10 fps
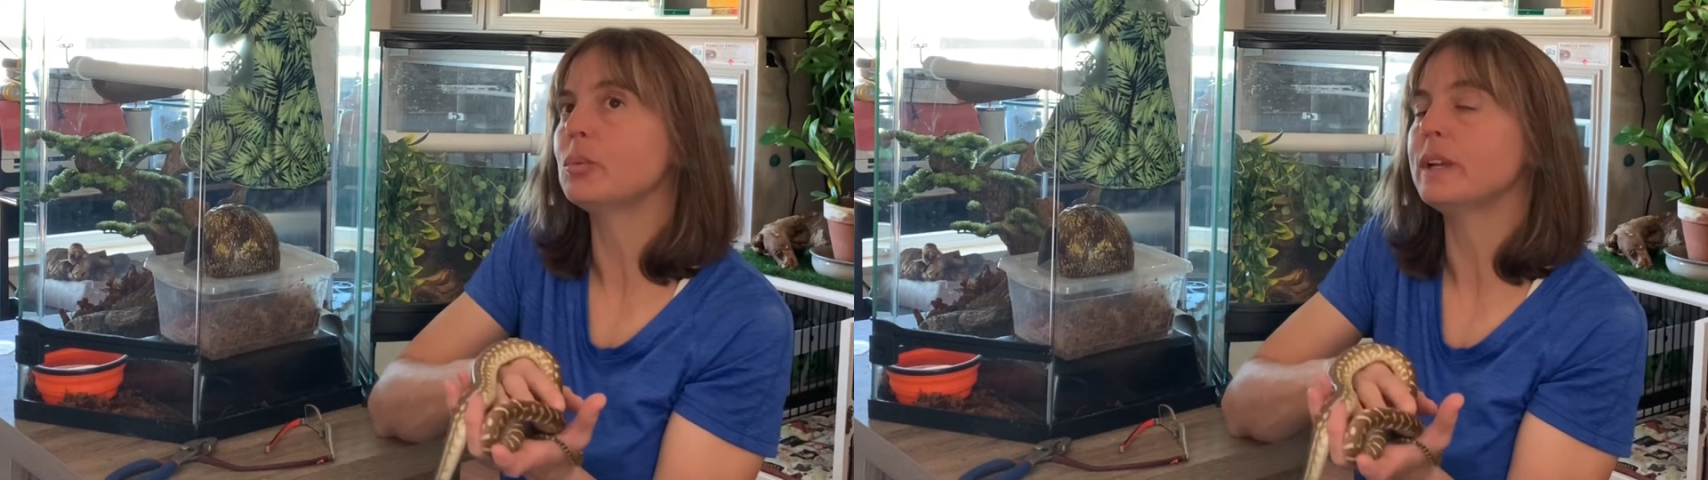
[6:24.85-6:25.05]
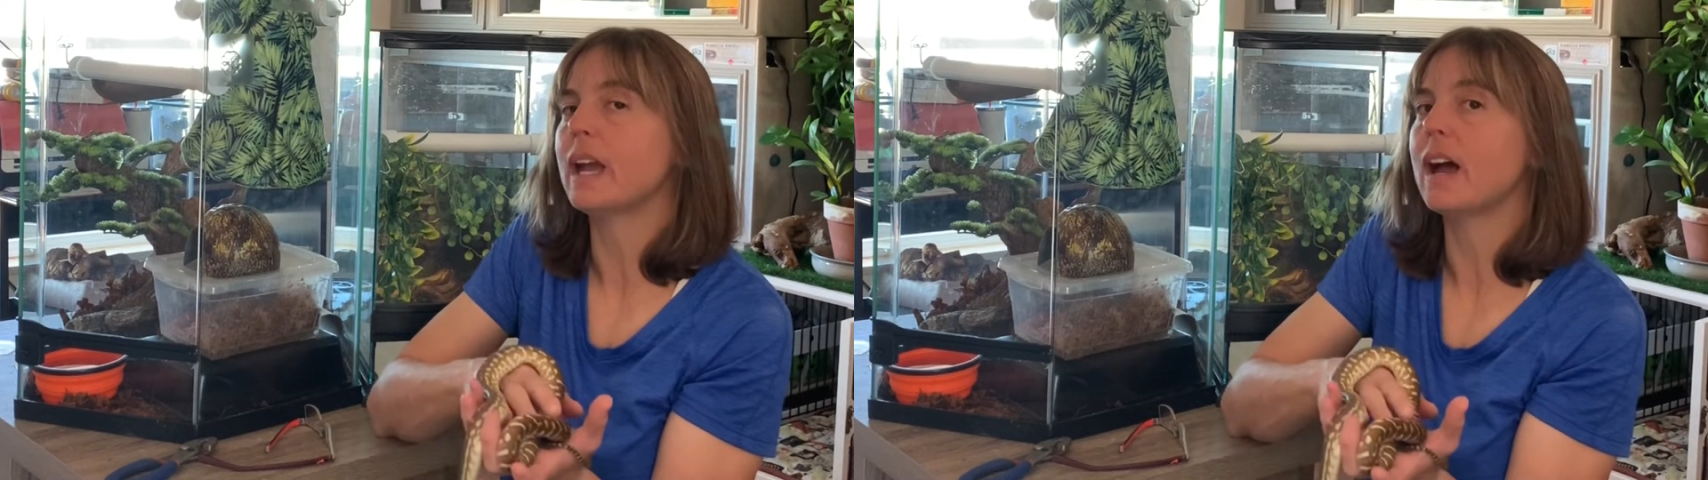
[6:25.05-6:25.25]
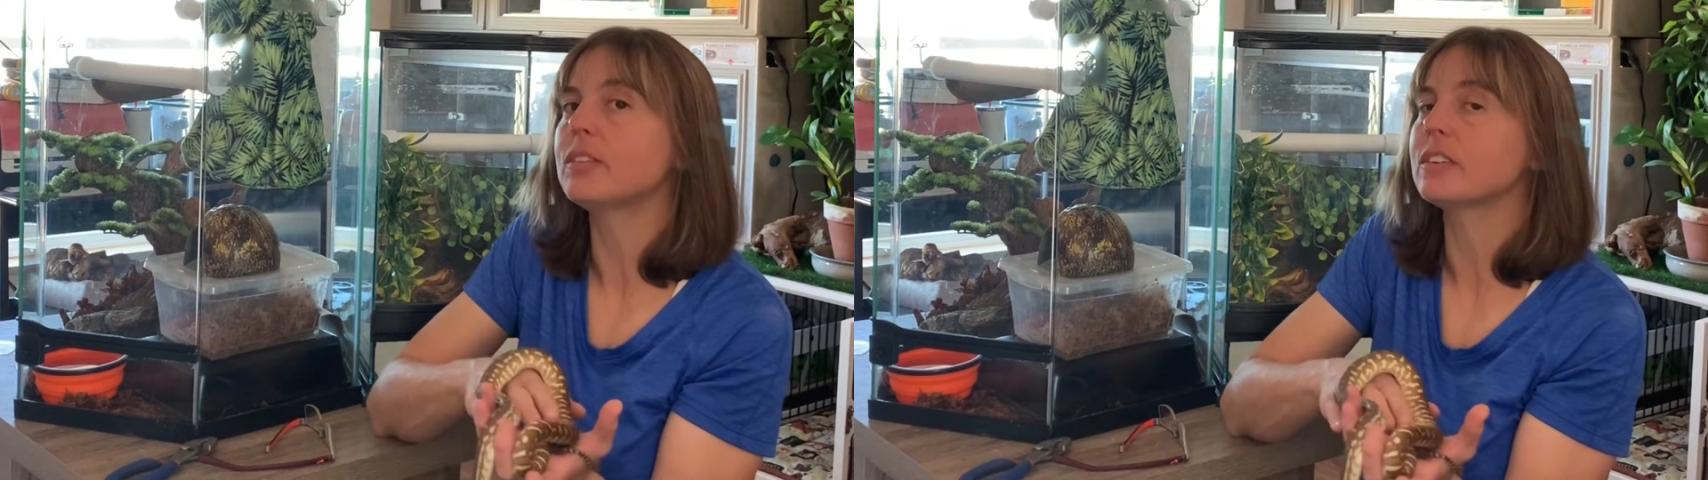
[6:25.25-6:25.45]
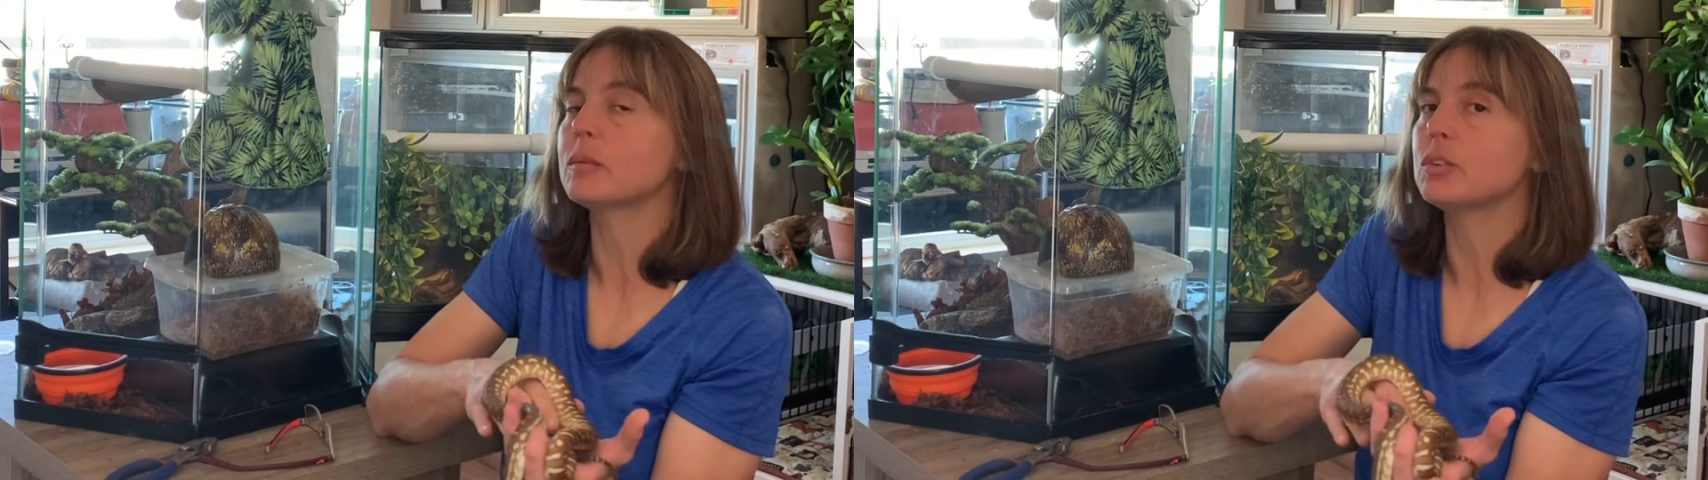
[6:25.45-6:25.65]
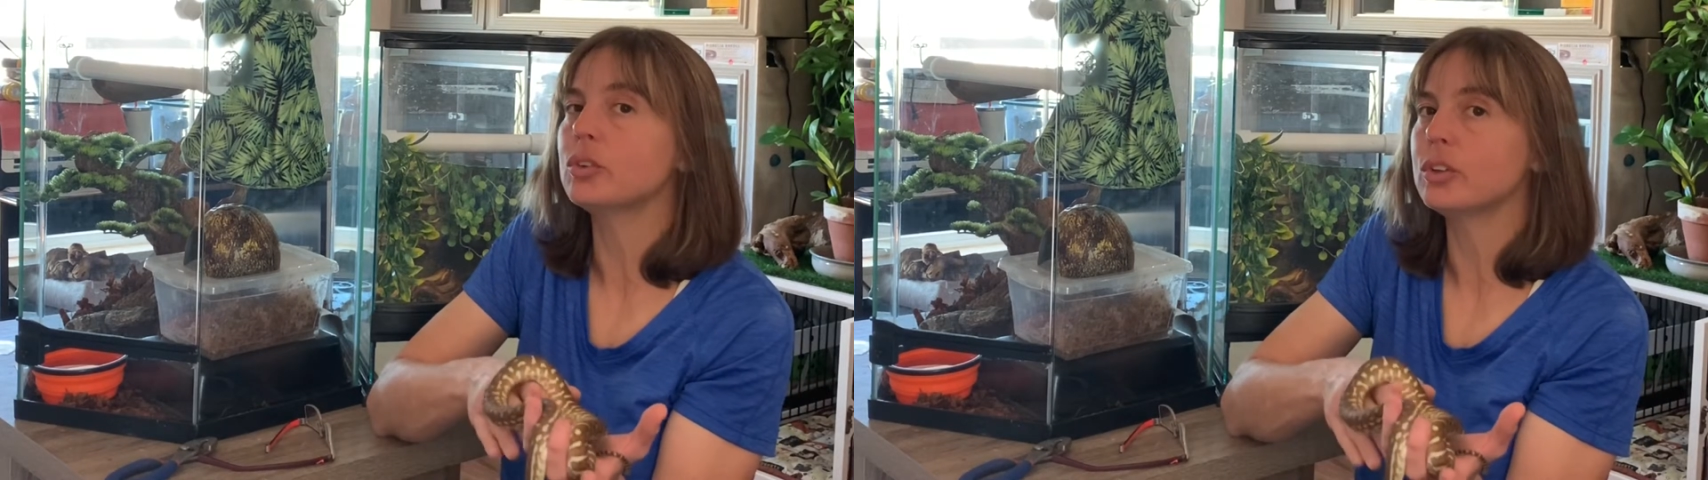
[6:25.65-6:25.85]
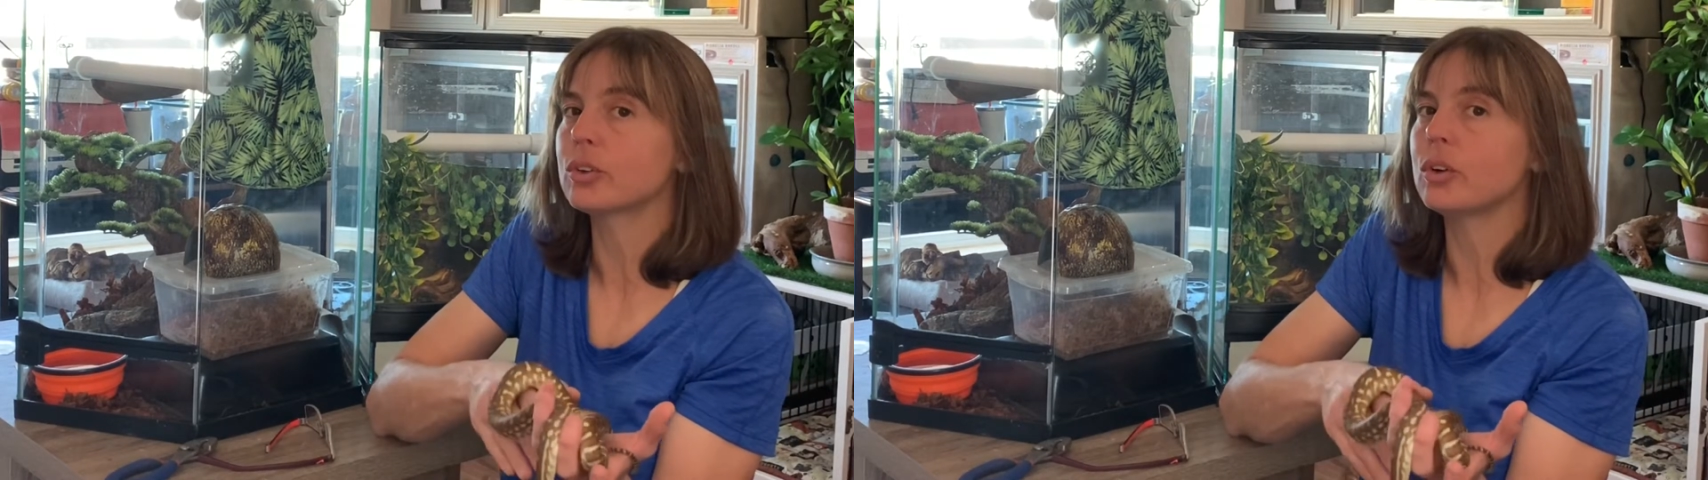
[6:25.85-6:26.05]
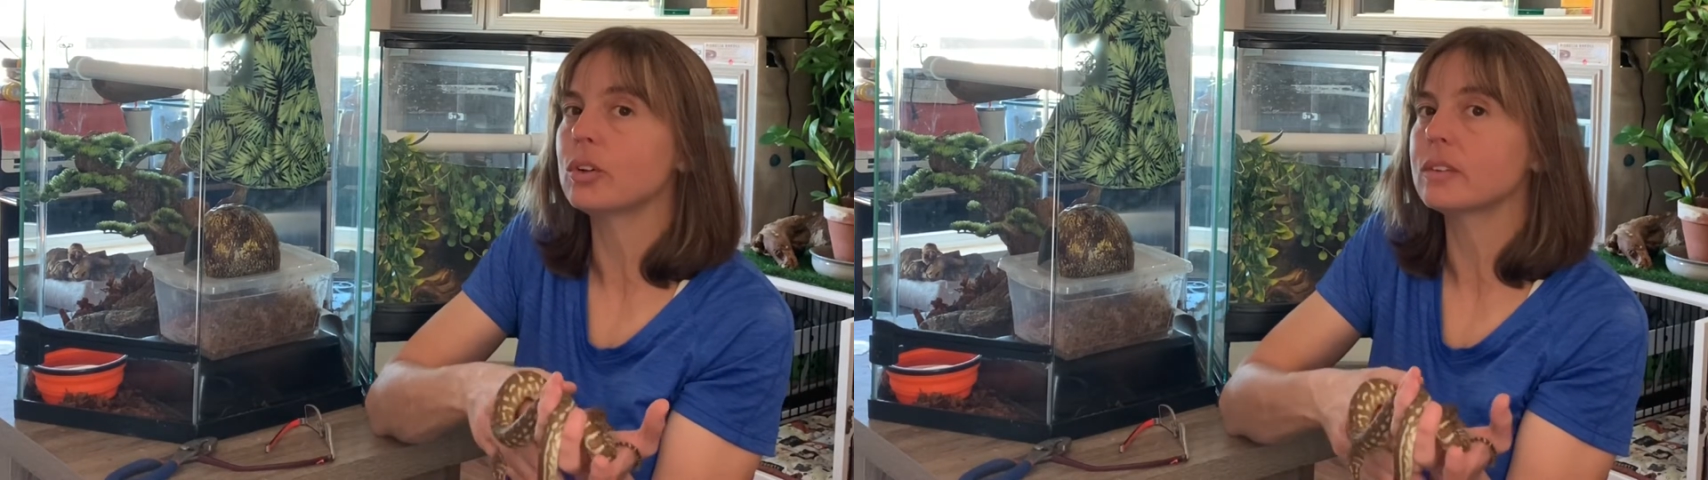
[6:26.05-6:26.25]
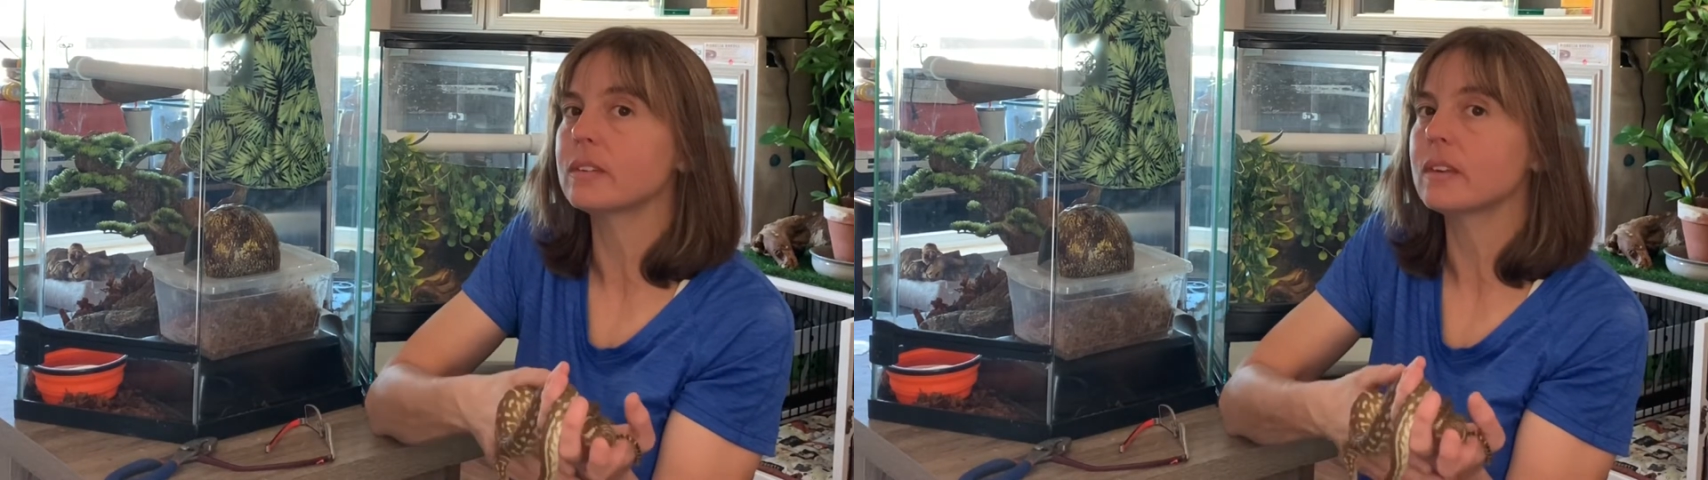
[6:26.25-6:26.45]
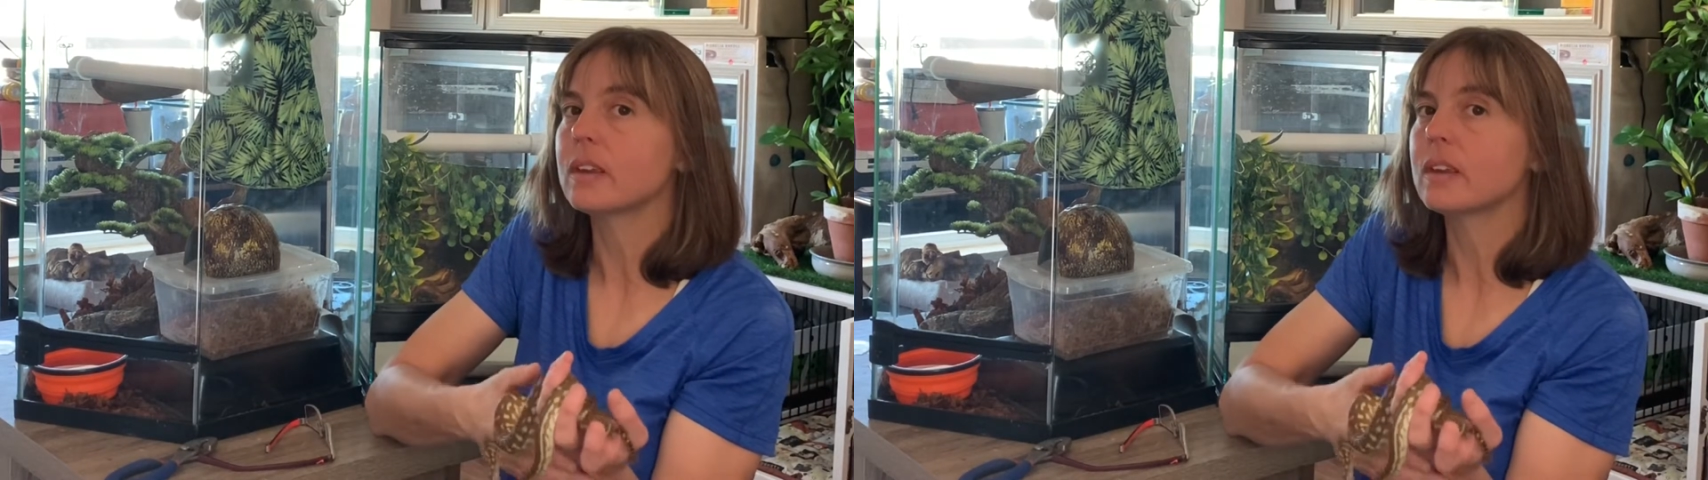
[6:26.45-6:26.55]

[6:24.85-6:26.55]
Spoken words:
we have some 2-year-olds